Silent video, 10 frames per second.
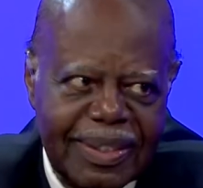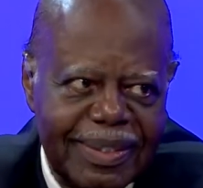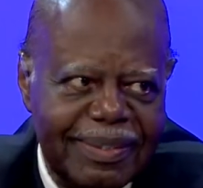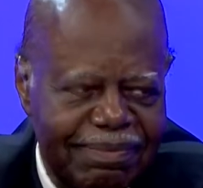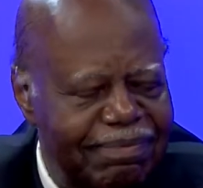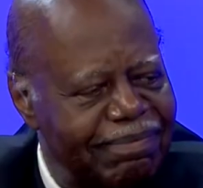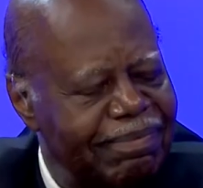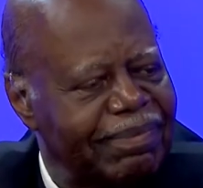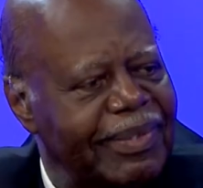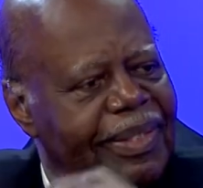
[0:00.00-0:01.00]
Well, there's also
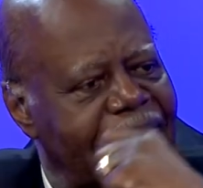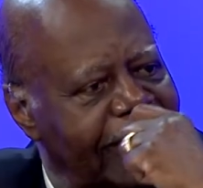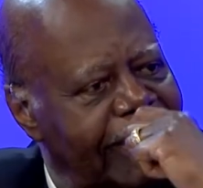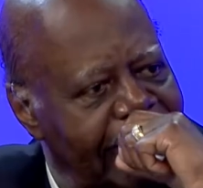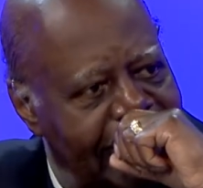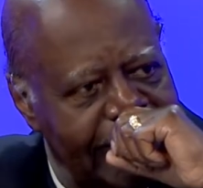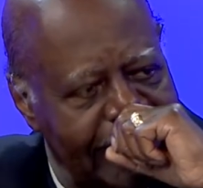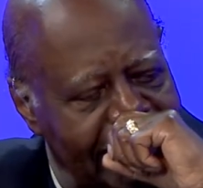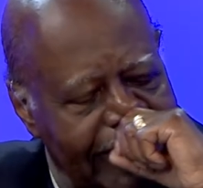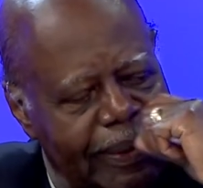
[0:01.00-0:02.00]
another way of looking at
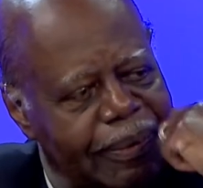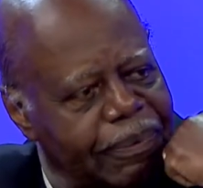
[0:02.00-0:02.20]
it, and that's